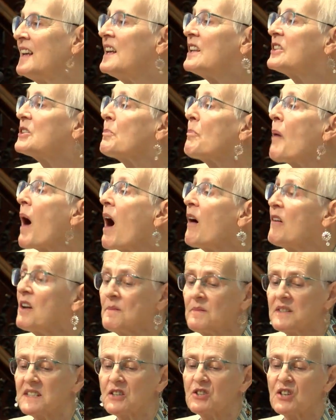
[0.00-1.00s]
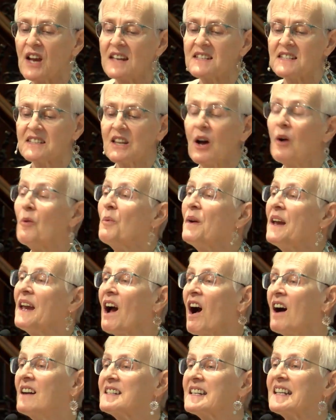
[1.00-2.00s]
The poem suggests that we
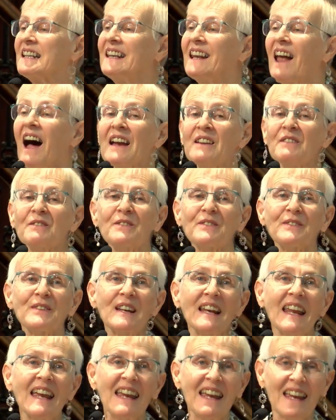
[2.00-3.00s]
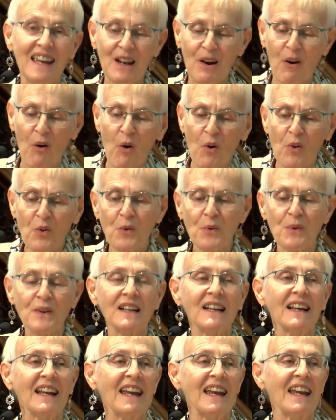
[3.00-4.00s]
are delightfully,
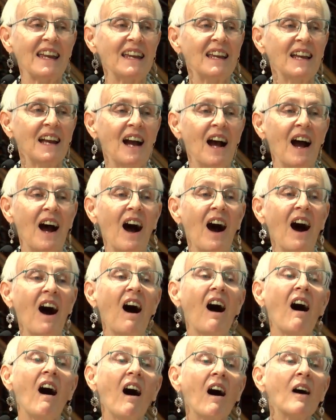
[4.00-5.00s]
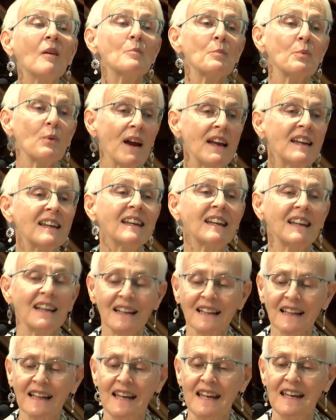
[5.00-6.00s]
awkwardly,
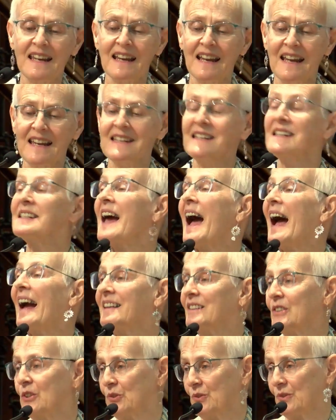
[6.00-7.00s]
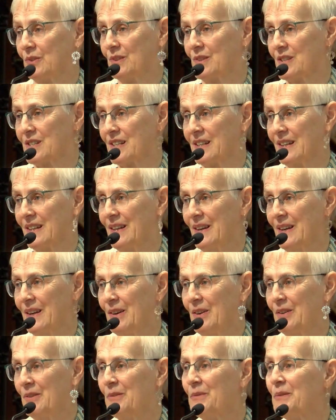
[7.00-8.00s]
heartbreakingly entangled
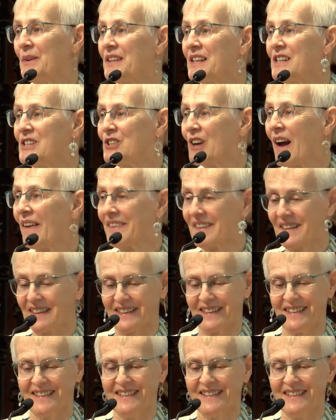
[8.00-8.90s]
with each other,